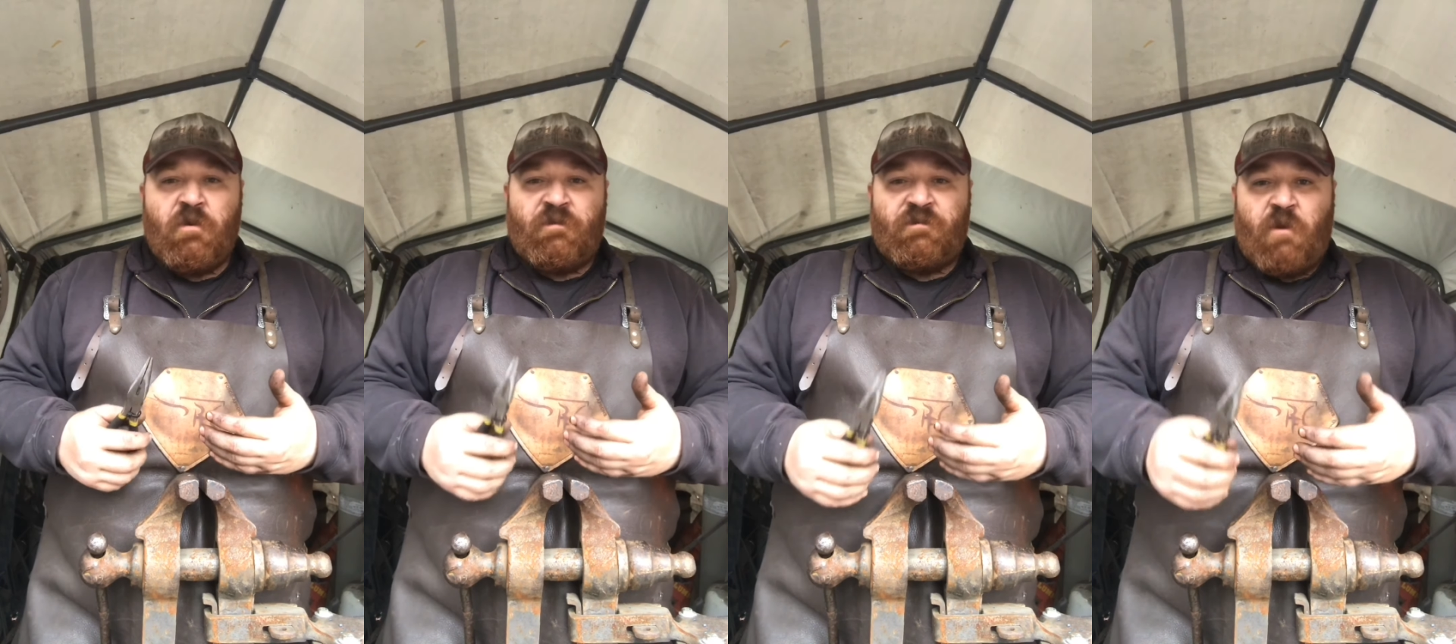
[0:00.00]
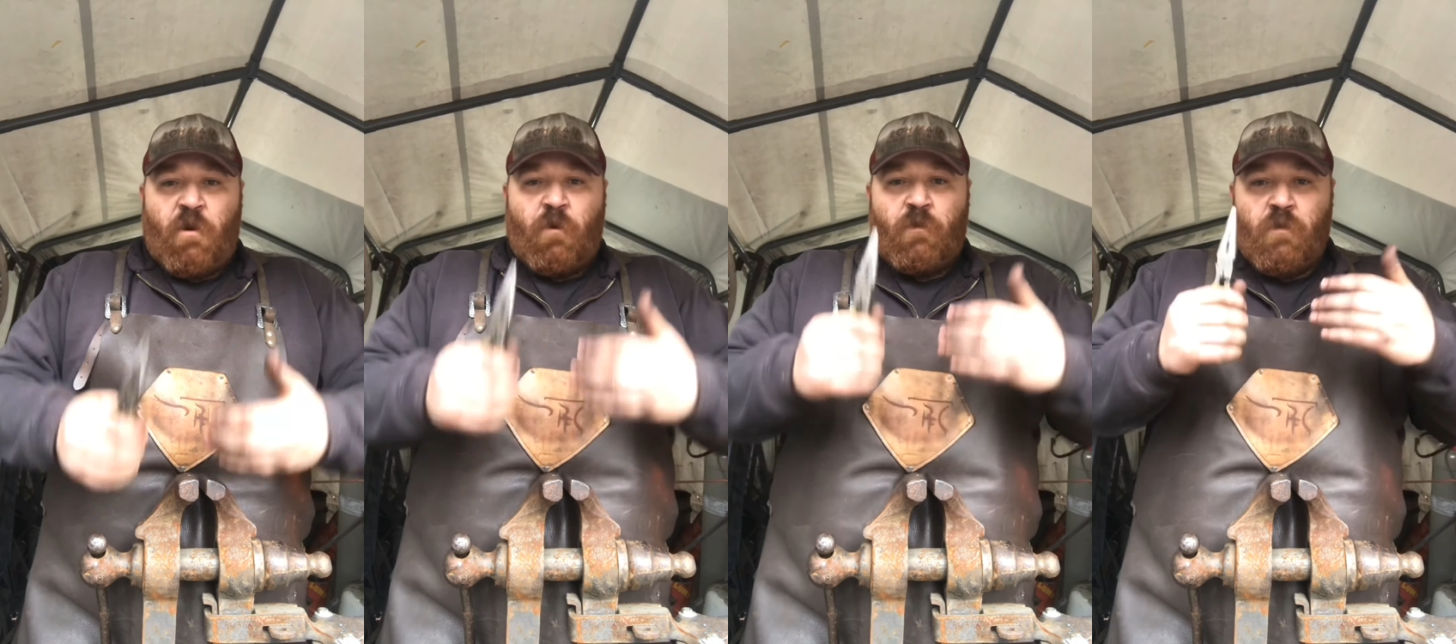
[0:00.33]

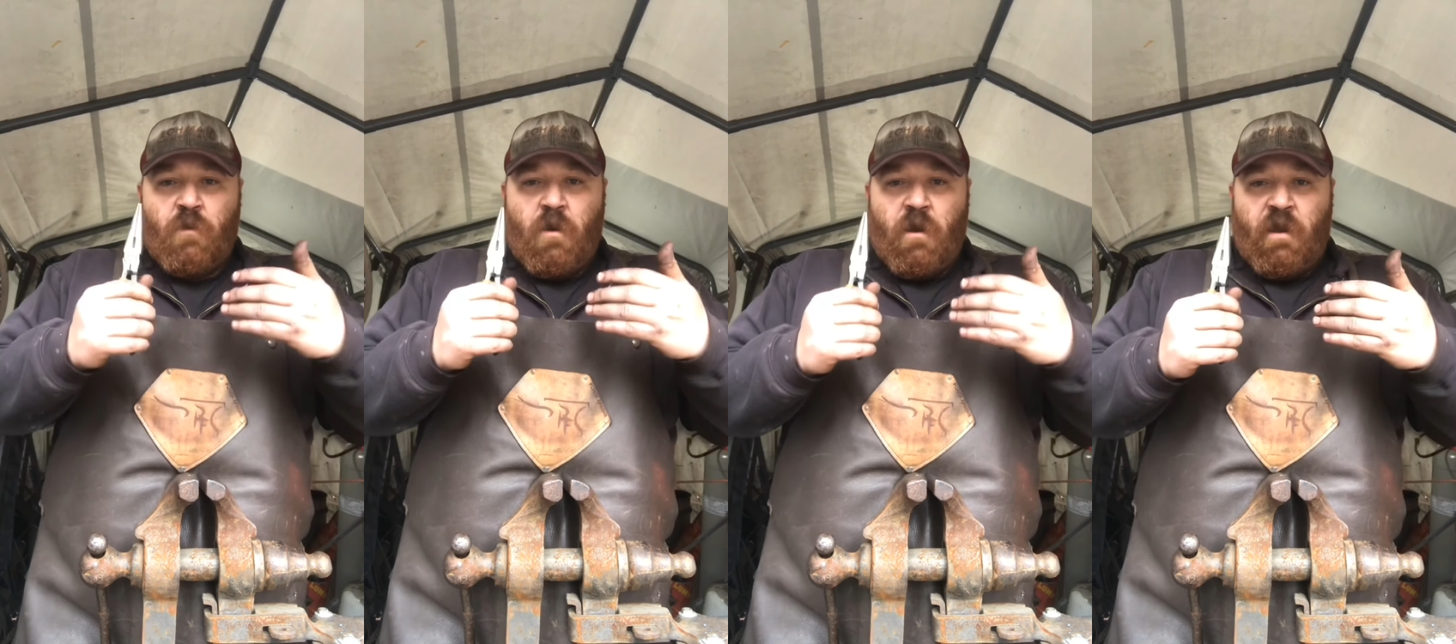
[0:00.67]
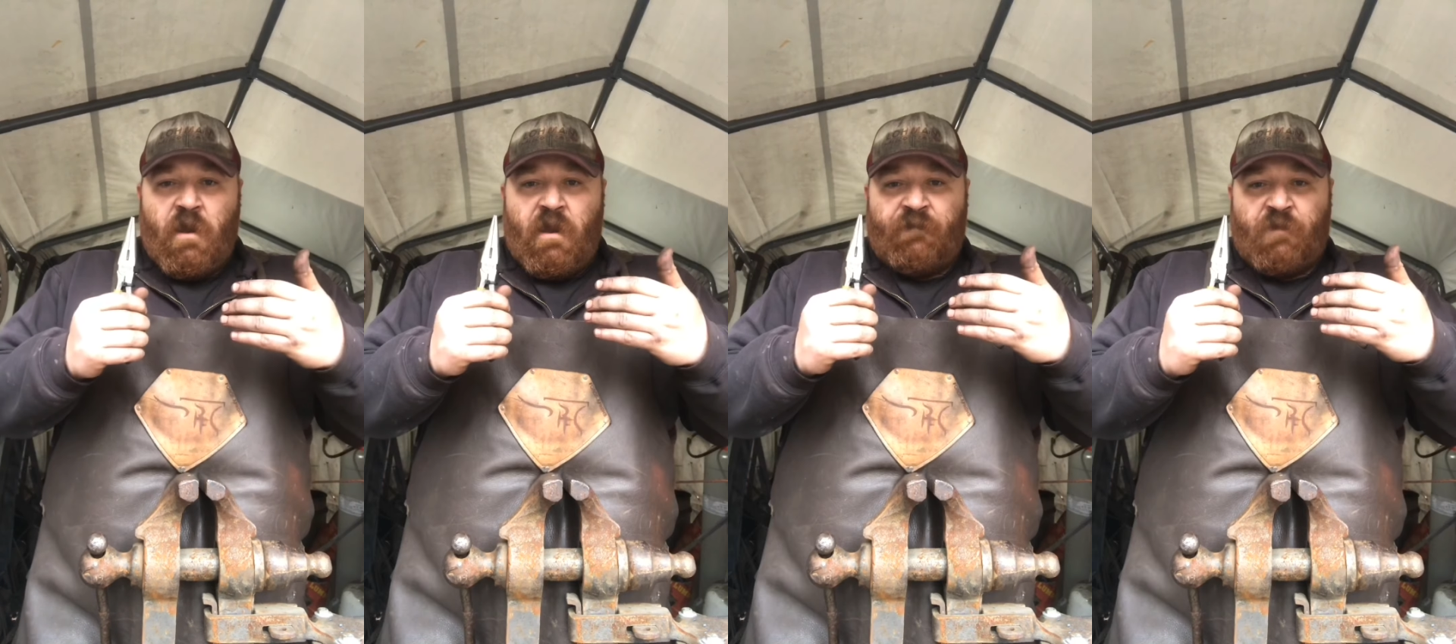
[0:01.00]
So
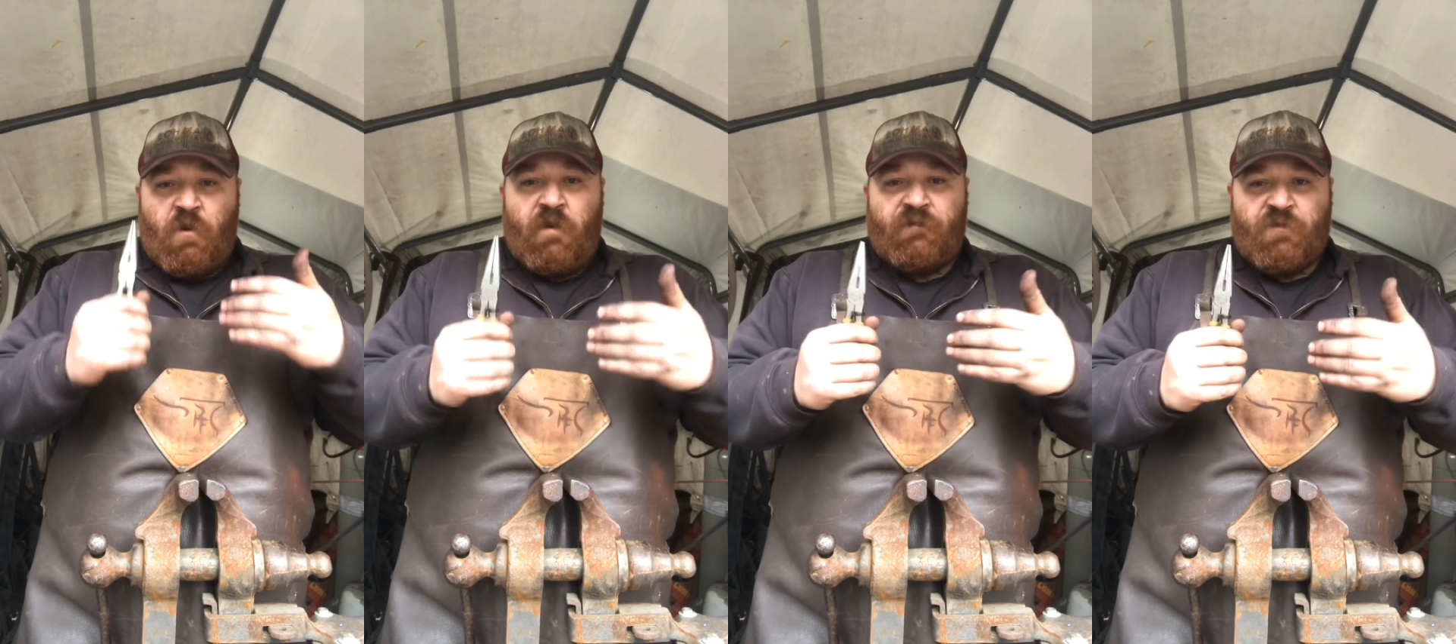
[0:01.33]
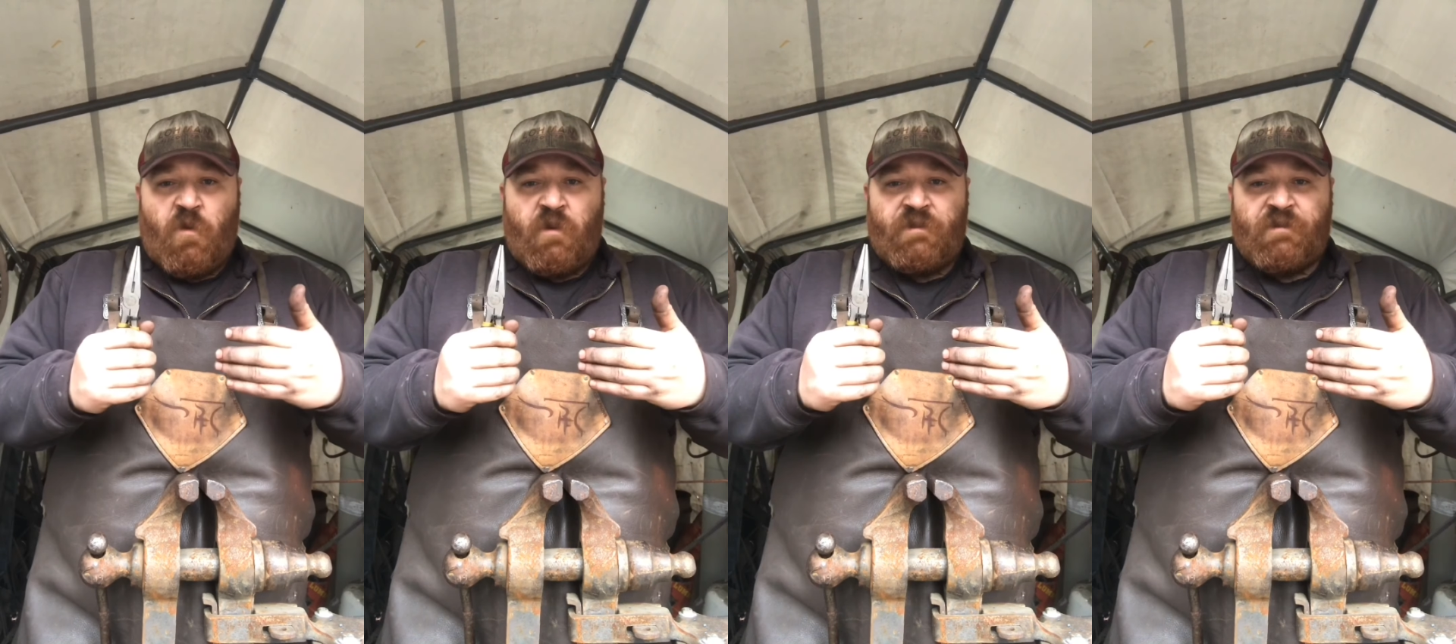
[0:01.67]
if you don't have scrolling